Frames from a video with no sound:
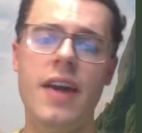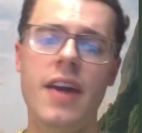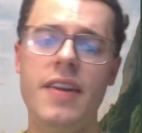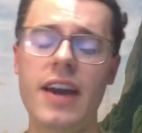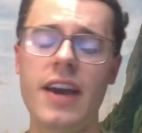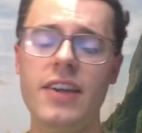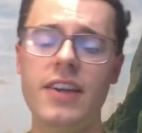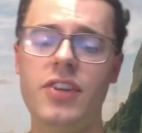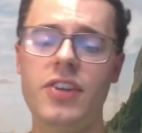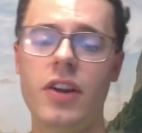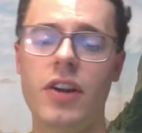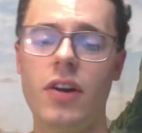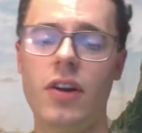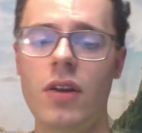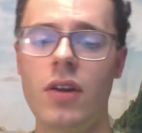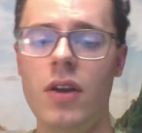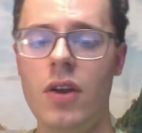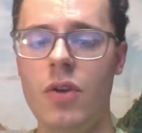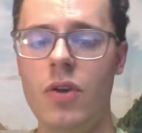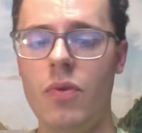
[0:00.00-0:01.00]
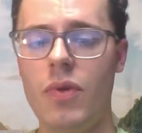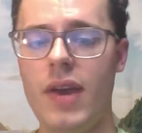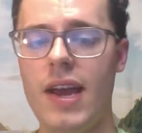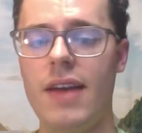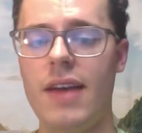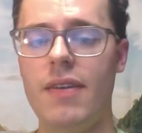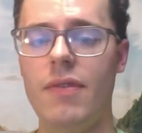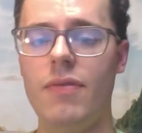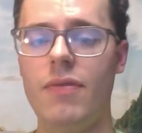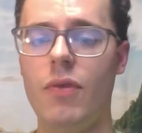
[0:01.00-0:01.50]
And next year, we
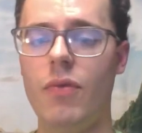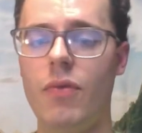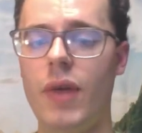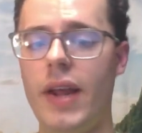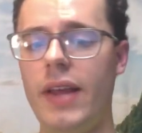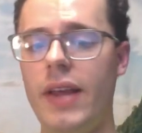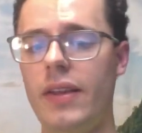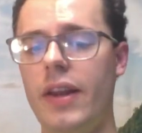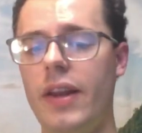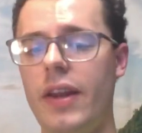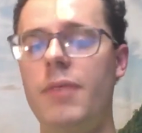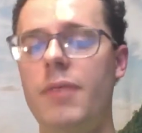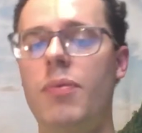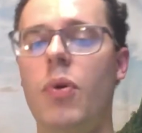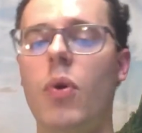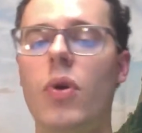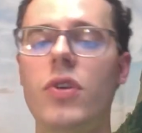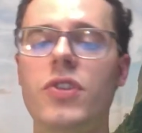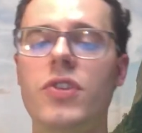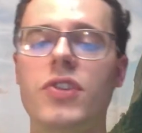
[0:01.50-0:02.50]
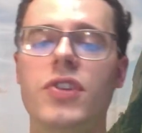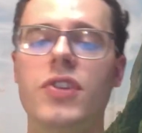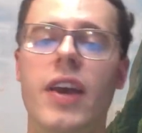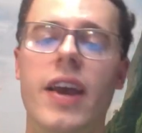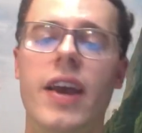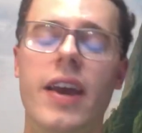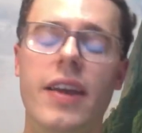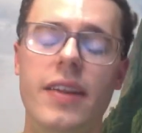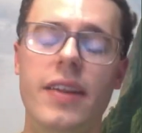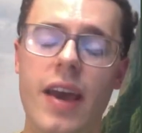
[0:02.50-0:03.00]
have regulated ports
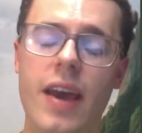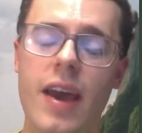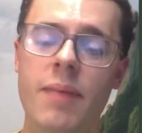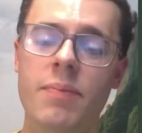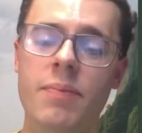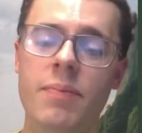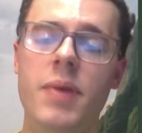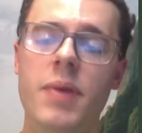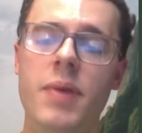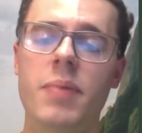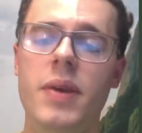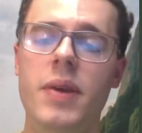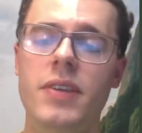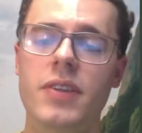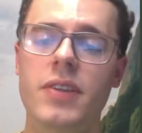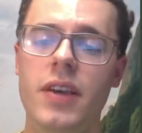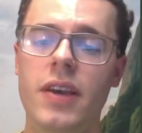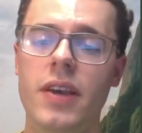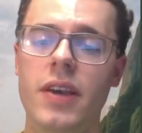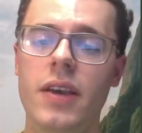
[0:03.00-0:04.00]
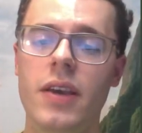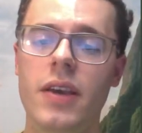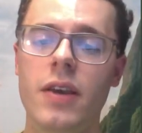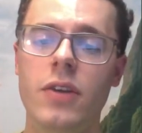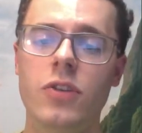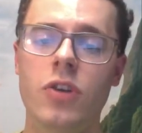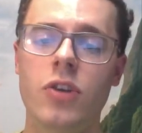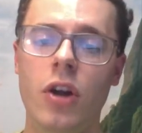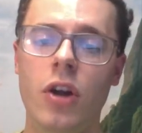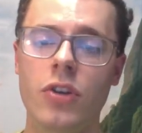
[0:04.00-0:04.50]
and MPPT
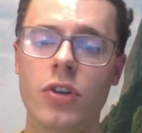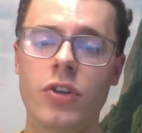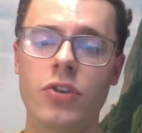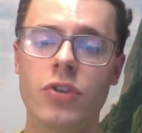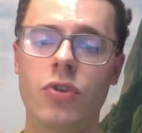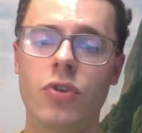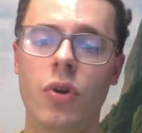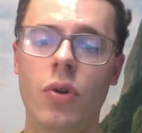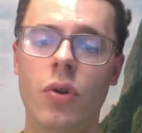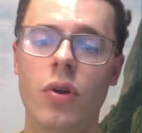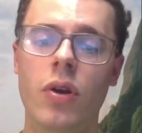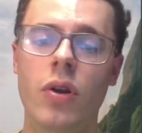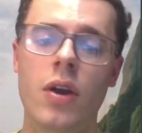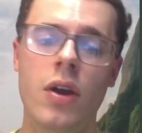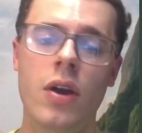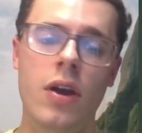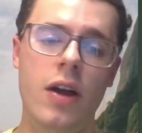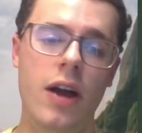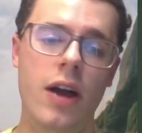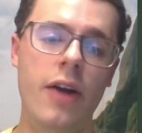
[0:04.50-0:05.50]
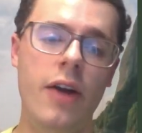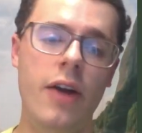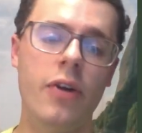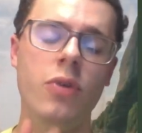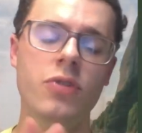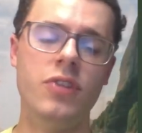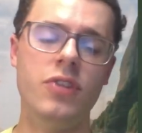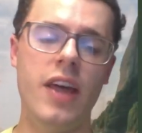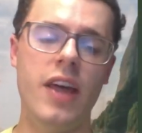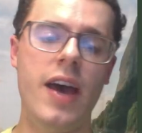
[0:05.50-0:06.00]
charge controller. I'll
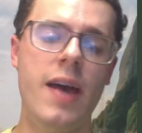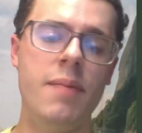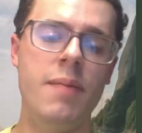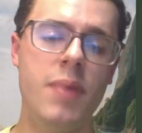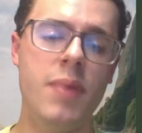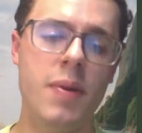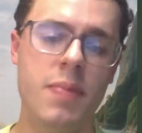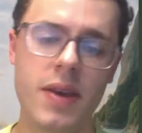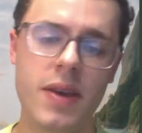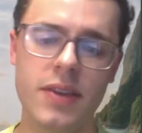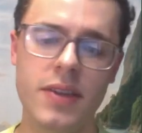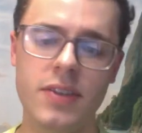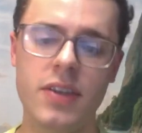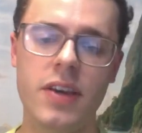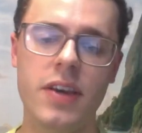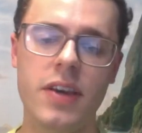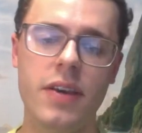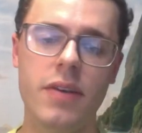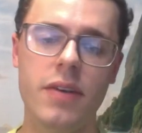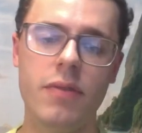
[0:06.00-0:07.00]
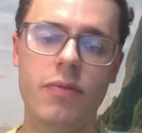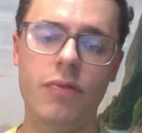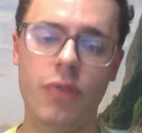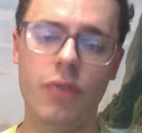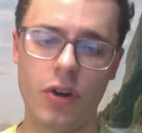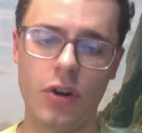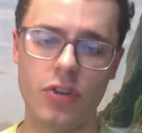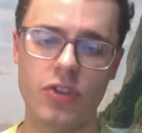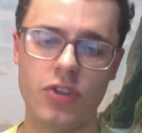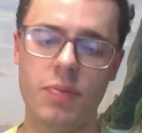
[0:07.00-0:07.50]
go into the MPPT
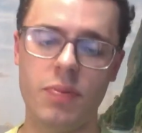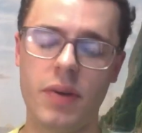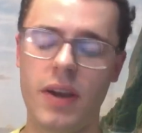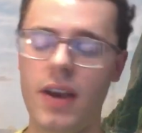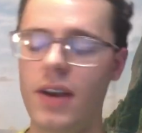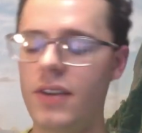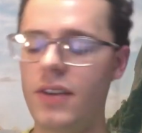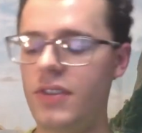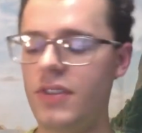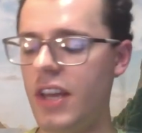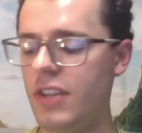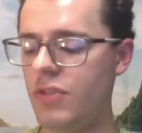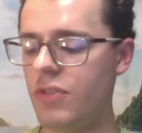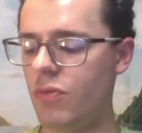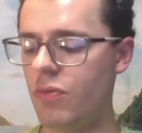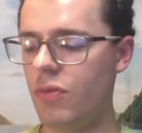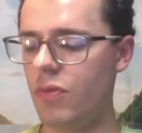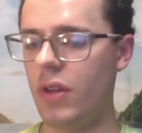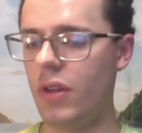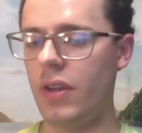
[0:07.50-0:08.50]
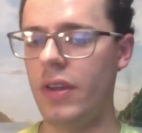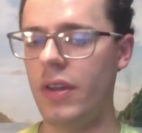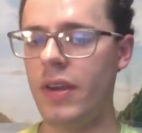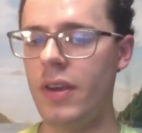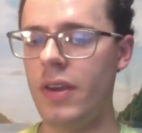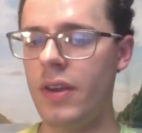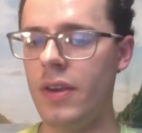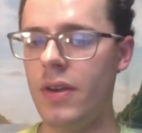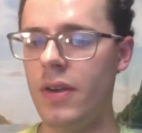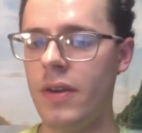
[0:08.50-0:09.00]
first because that's
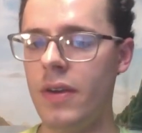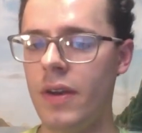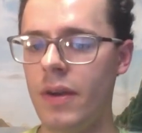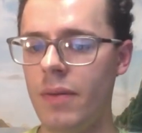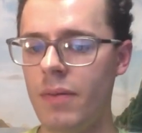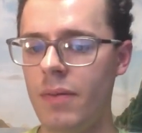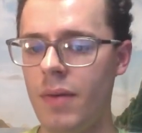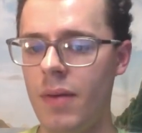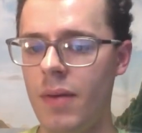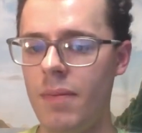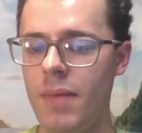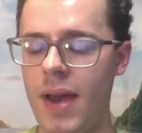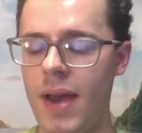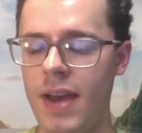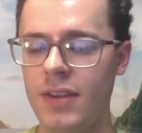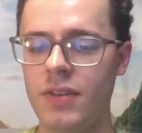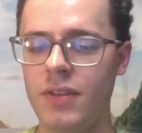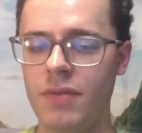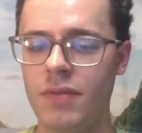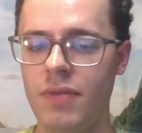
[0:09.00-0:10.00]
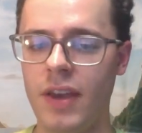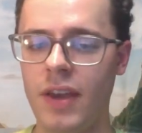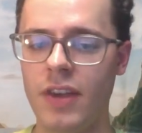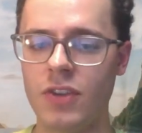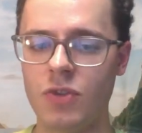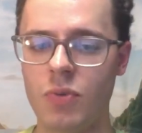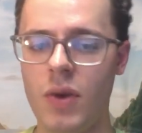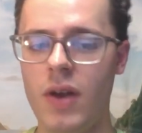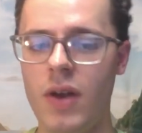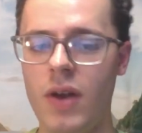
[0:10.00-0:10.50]
really a massive
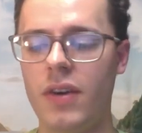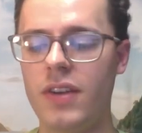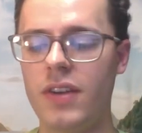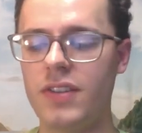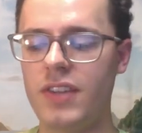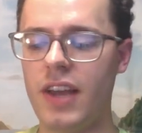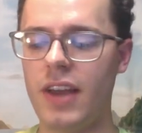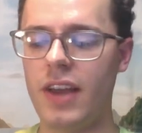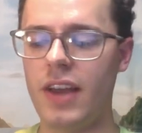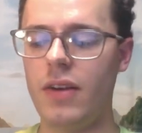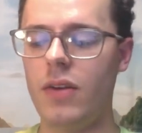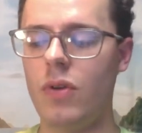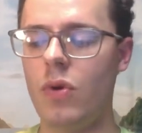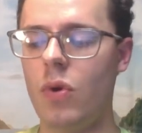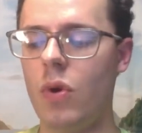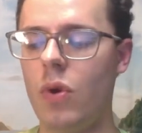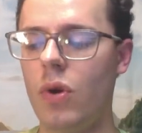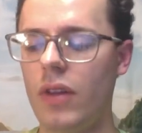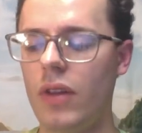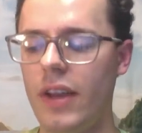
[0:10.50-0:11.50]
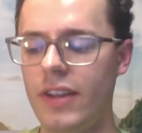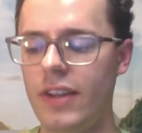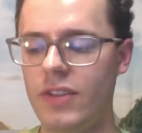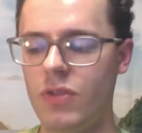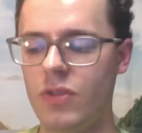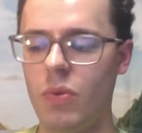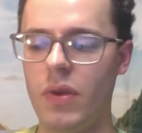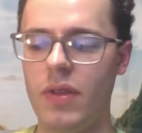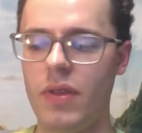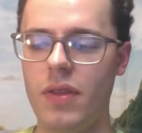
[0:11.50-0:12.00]
thing as well, because that
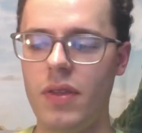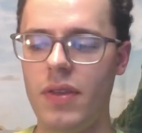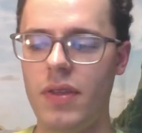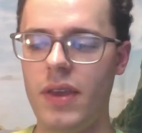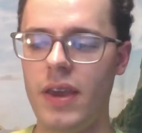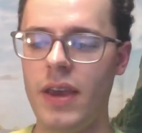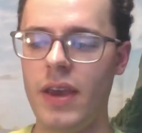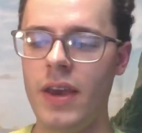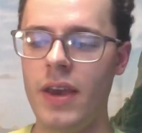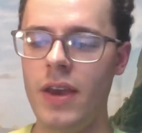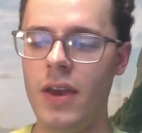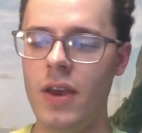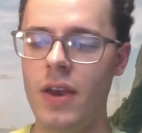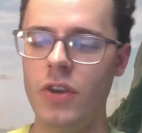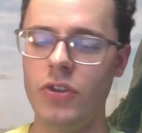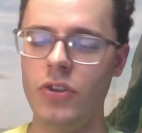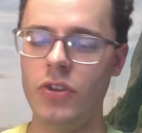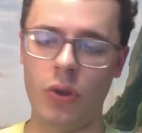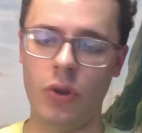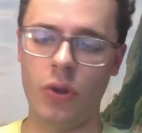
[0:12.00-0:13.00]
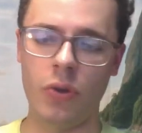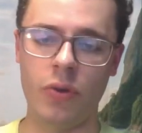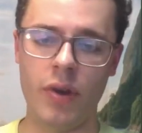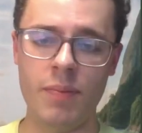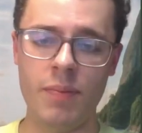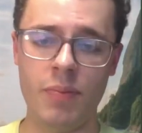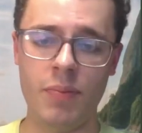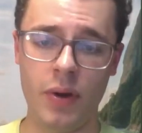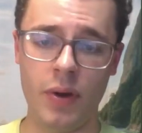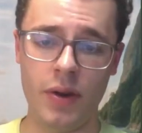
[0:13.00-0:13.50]
correlates with the solar
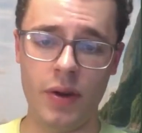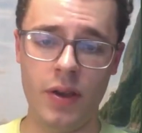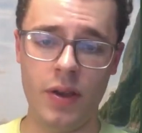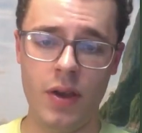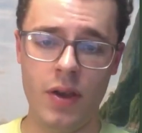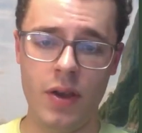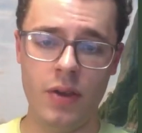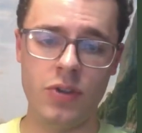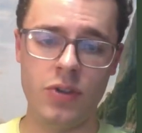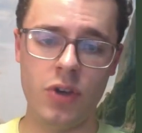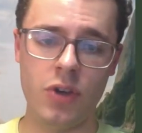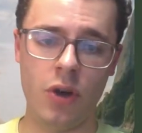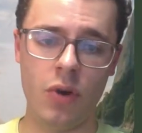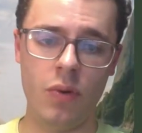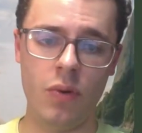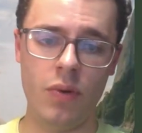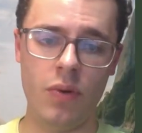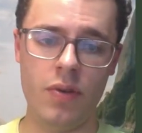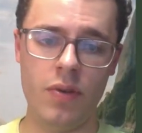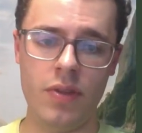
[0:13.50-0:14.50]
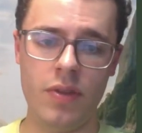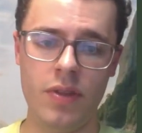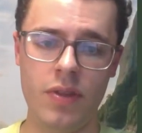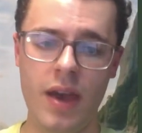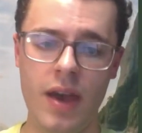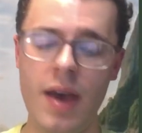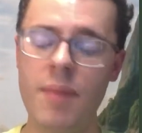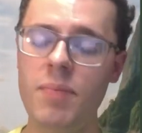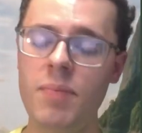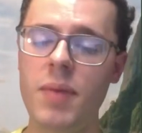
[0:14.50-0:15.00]
input. So
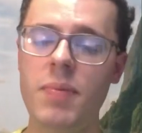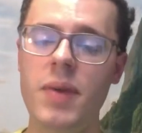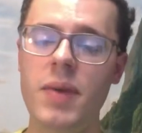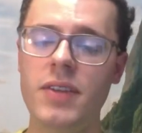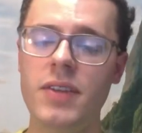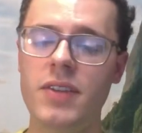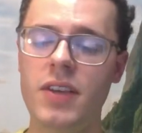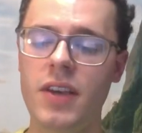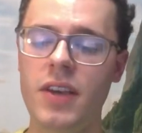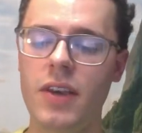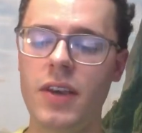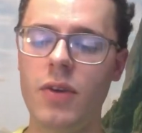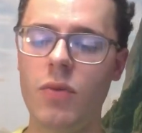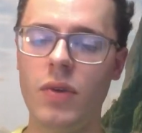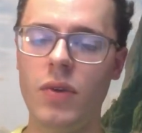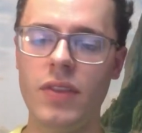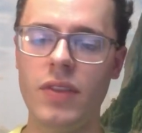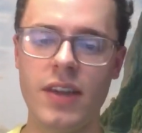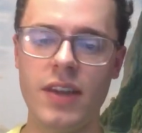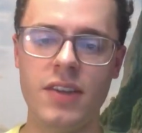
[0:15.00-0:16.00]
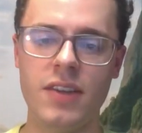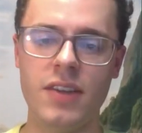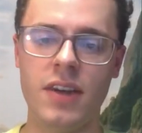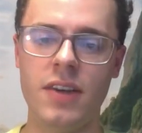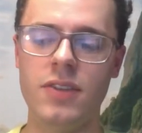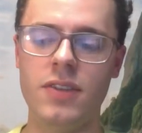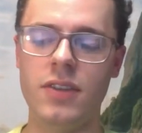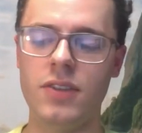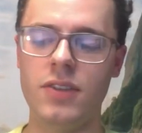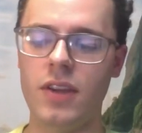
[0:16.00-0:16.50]
the MPPT, what that
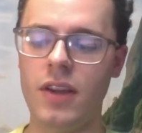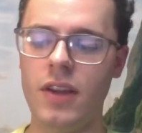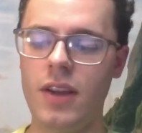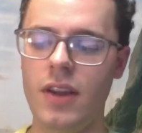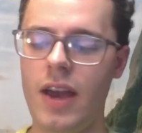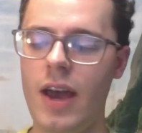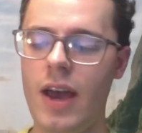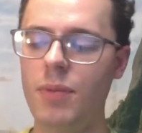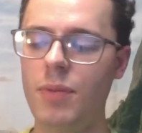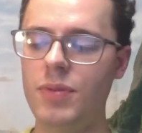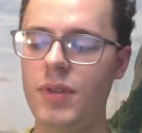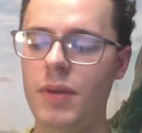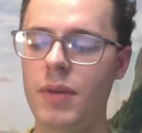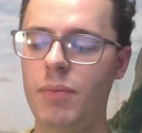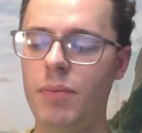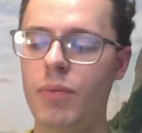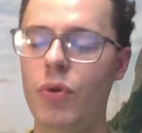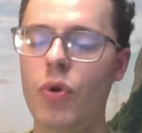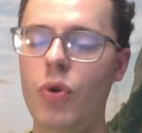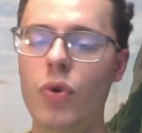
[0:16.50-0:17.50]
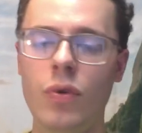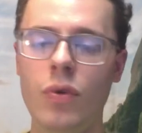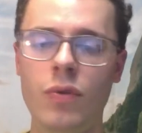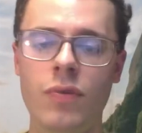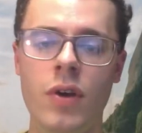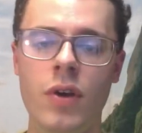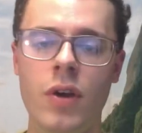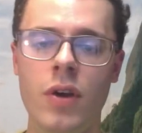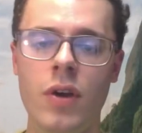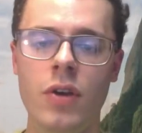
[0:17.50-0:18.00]
does is it helps
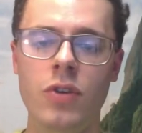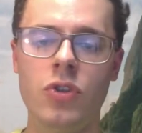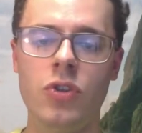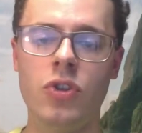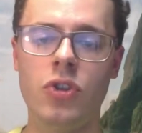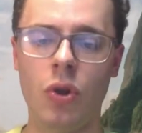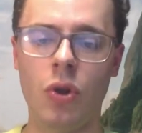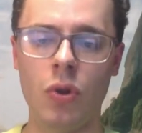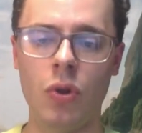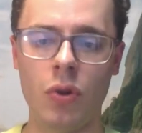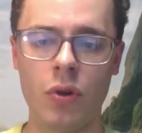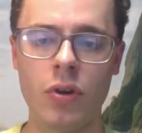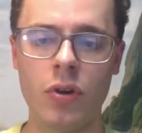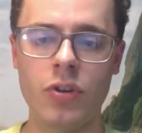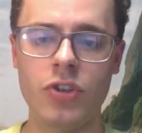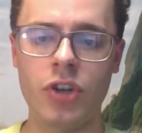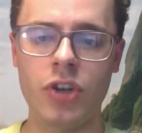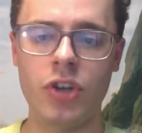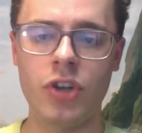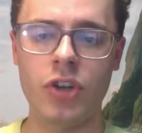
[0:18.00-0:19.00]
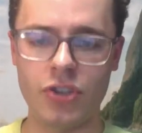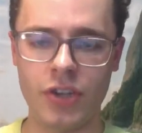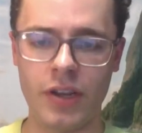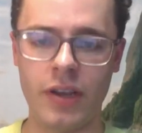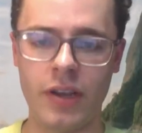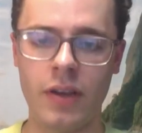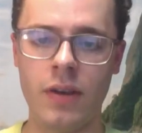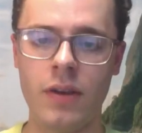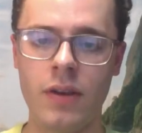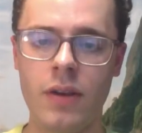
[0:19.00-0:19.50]
improve solar
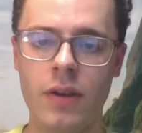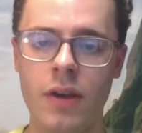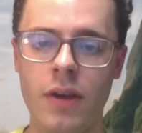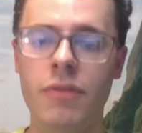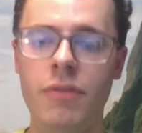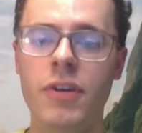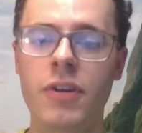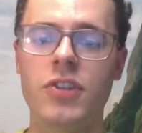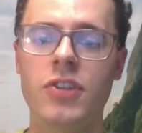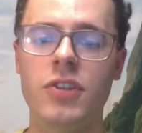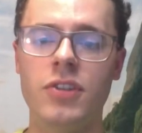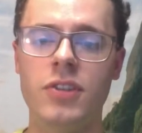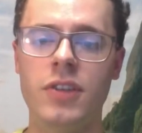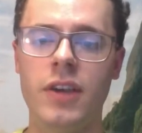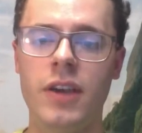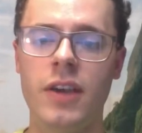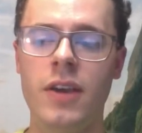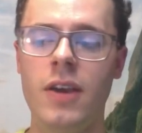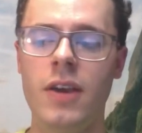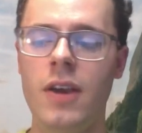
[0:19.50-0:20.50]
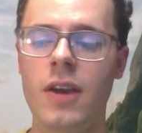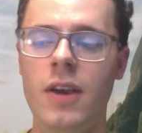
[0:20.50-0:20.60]
charging efficiency.